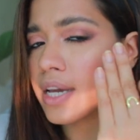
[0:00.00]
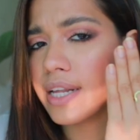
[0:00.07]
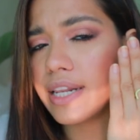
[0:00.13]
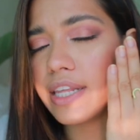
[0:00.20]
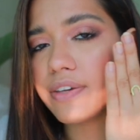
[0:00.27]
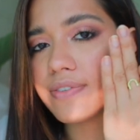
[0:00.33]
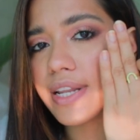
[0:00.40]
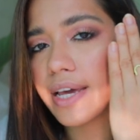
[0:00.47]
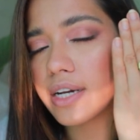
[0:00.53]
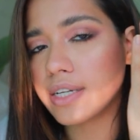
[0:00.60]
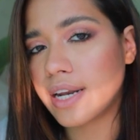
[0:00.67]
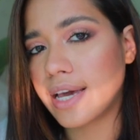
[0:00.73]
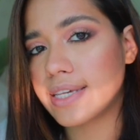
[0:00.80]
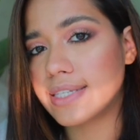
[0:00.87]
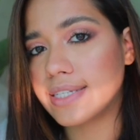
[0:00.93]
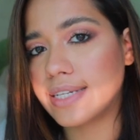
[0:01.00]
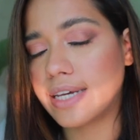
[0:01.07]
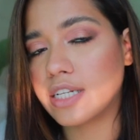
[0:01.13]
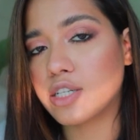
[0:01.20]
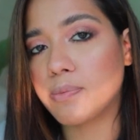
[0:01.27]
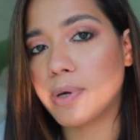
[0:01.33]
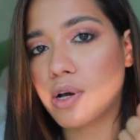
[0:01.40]
it leaves like a nice
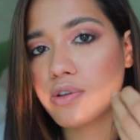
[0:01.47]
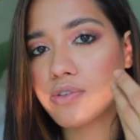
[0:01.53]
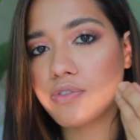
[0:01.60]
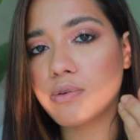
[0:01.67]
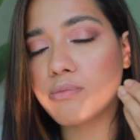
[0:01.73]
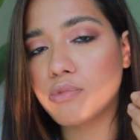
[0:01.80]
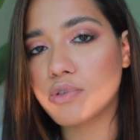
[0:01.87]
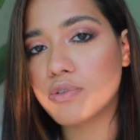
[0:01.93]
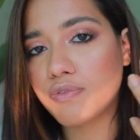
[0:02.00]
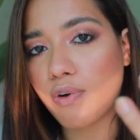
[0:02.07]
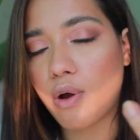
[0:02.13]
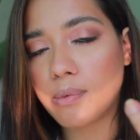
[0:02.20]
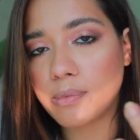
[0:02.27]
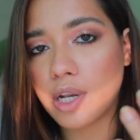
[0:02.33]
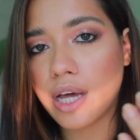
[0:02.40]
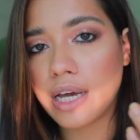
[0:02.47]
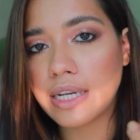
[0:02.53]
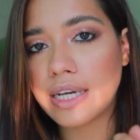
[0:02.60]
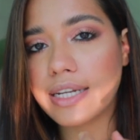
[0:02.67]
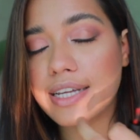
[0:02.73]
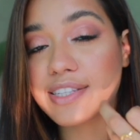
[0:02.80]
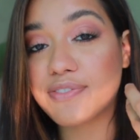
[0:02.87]
tint because of the mousse formula
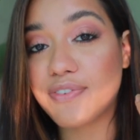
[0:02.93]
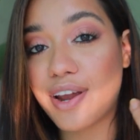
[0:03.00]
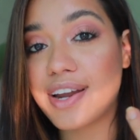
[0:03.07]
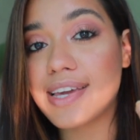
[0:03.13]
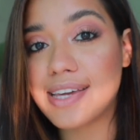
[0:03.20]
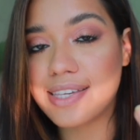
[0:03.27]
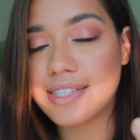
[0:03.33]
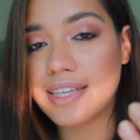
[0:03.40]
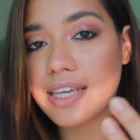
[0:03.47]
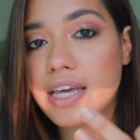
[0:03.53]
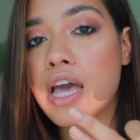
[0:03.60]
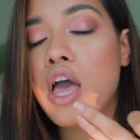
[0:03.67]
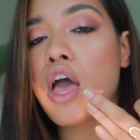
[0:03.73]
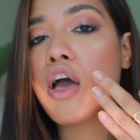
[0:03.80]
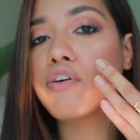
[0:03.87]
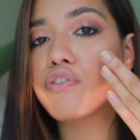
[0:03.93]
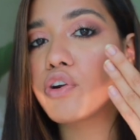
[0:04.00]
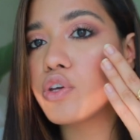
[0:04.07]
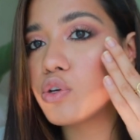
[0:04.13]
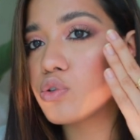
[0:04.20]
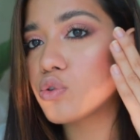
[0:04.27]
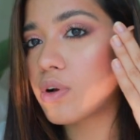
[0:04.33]
in it. It's very easy
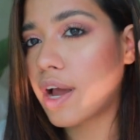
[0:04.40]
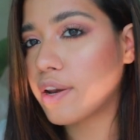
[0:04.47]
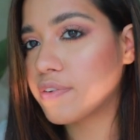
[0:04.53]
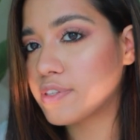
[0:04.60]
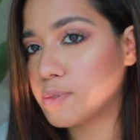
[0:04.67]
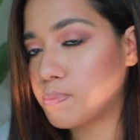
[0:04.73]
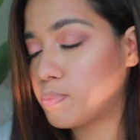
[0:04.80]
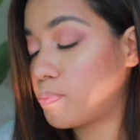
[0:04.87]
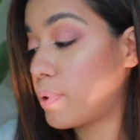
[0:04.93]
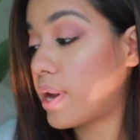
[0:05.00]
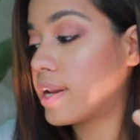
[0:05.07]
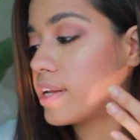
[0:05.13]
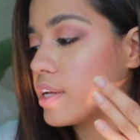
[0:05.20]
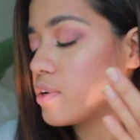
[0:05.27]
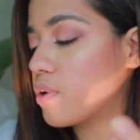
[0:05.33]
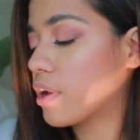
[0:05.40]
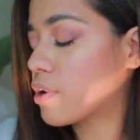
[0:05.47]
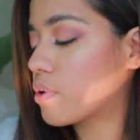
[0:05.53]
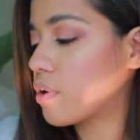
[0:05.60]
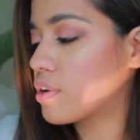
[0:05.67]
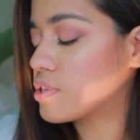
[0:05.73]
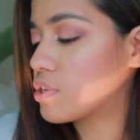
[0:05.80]
for you to kind of spread it
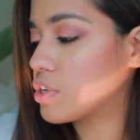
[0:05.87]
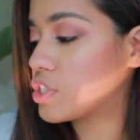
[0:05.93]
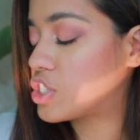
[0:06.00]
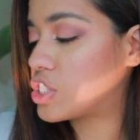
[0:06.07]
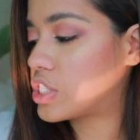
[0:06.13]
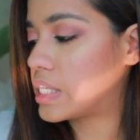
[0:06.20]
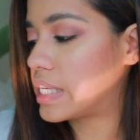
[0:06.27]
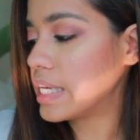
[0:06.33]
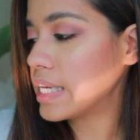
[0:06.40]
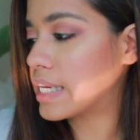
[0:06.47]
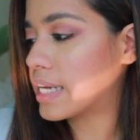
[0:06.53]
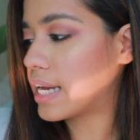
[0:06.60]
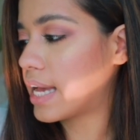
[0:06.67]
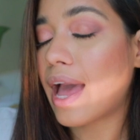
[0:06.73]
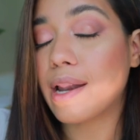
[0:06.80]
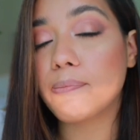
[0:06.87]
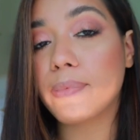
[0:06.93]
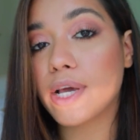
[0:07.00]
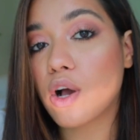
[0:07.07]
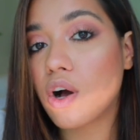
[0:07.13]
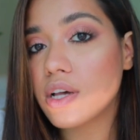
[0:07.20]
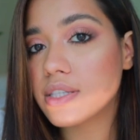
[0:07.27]
across your cheek. And
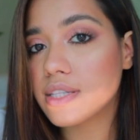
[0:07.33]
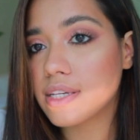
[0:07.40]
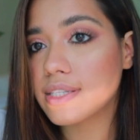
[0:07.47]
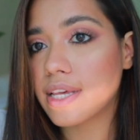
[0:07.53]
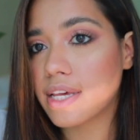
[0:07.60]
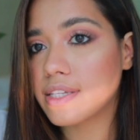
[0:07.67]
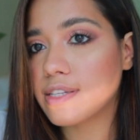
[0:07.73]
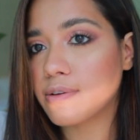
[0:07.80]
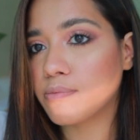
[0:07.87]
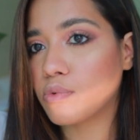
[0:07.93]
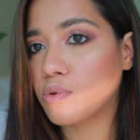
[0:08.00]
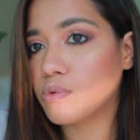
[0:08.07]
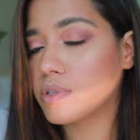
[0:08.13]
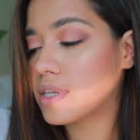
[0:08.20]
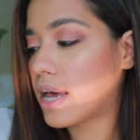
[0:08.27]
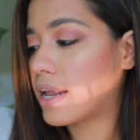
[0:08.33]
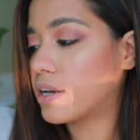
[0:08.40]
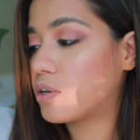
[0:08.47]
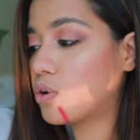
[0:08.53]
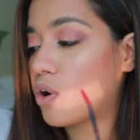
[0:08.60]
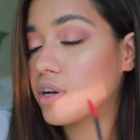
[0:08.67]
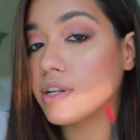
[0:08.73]
because this is a mousse
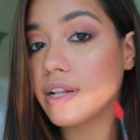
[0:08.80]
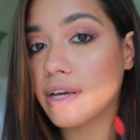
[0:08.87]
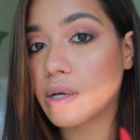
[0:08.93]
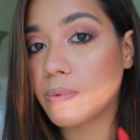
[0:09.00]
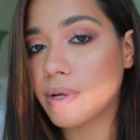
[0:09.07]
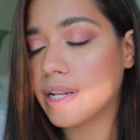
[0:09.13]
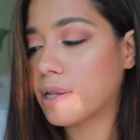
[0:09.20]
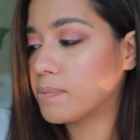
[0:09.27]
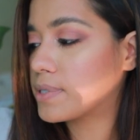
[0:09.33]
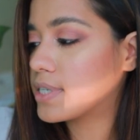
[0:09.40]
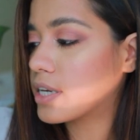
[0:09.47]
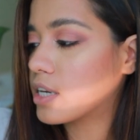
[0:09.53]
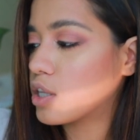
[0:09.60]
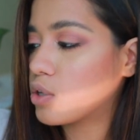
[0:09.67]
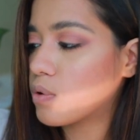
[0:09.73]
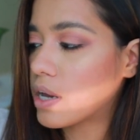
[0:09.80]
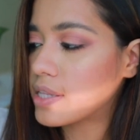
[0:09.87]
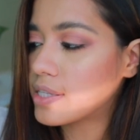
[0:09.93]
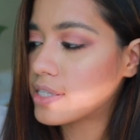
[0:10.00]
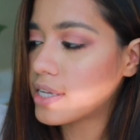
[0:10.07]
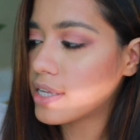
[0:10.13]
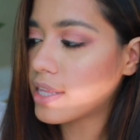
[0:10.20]
and not a liquid lipstick, you
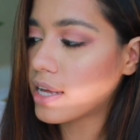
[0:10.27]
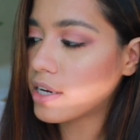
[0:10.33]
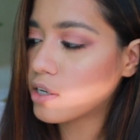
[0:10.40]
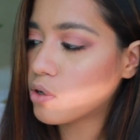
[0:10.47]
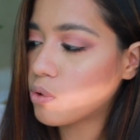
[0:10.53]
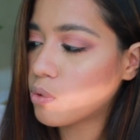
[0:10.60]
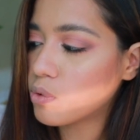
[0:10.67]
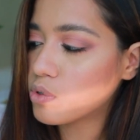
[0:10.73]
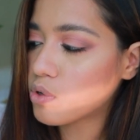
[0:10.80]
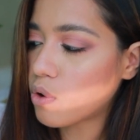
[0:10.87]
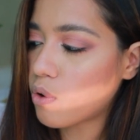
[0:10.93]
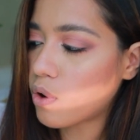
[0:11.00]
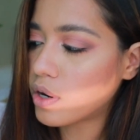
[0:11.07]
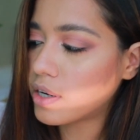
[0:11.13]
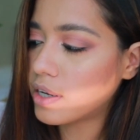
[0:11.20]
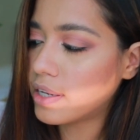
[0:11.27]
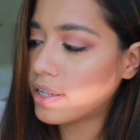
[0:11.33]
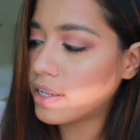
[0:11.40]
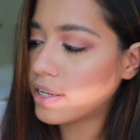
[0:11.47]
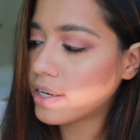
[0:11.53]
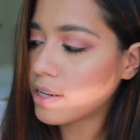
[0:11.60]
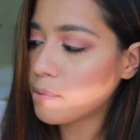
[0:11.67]
can see that it goes on a
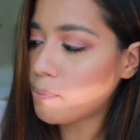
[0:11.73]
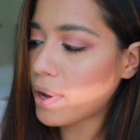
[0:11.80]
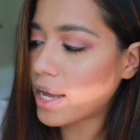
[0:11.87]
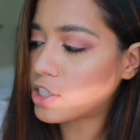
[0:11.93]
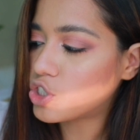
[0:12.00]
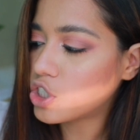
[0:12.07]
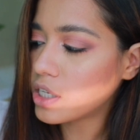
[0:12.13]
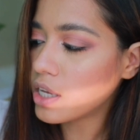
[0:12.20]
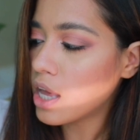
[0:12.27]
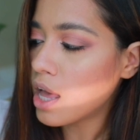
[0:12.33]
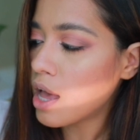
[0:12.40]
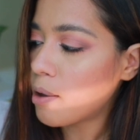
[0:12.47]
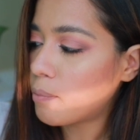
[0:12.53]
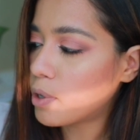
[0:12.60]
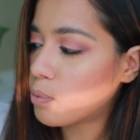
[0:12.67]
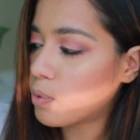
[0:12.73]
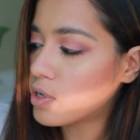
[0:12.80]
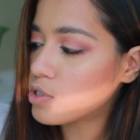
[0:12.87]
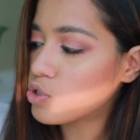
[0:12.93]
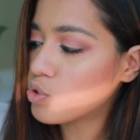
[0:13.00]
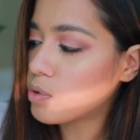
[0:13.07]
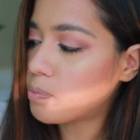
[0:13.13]
little patchy, but
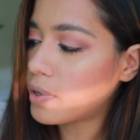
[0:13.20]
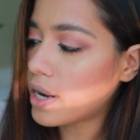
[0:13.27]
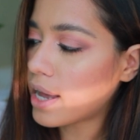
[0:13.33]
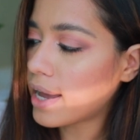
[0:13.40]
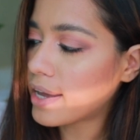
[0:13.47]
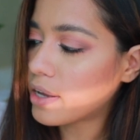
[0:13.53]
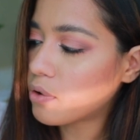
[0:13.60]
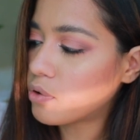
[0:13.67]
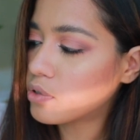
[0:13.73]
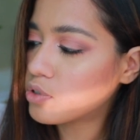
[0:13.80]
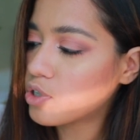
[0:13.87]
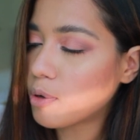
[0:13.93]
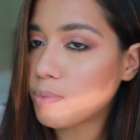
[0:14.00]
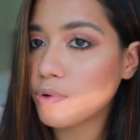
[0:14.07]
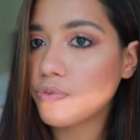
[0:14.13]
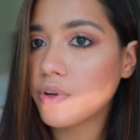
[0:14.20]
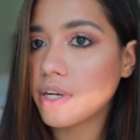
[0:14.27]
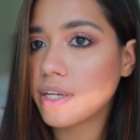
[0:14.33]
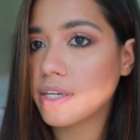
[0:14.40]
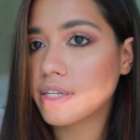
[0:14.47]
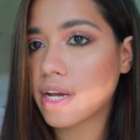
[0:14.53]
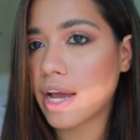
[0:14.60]
once you apply on top of
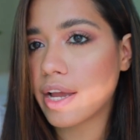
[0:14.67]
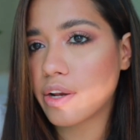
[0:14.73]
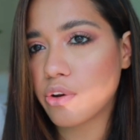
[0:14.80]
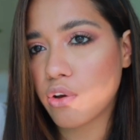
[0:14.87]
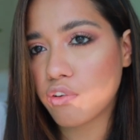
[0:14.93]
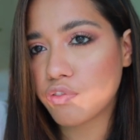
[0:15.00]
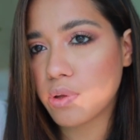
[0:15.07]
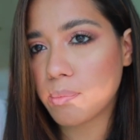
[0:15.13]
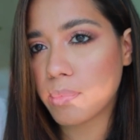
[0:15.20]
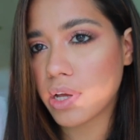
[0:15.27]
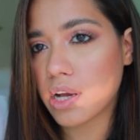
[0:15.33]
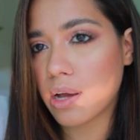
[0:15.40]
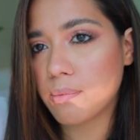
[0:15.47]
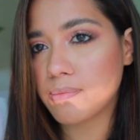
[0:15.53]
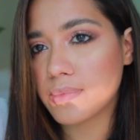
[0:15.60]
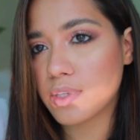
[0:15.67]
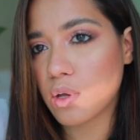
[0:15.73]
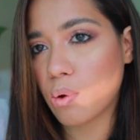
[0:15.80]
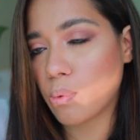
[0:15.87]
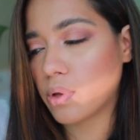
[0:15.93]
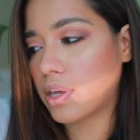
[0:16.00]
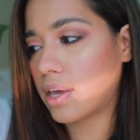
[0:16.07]
it, it kind of becomes
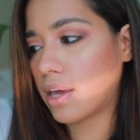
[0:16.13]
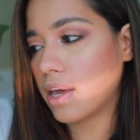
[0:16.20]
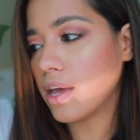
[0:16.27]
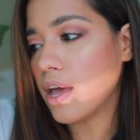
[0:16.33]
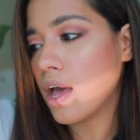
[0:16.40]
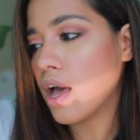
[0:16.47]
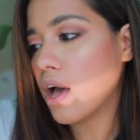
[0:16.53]
okay.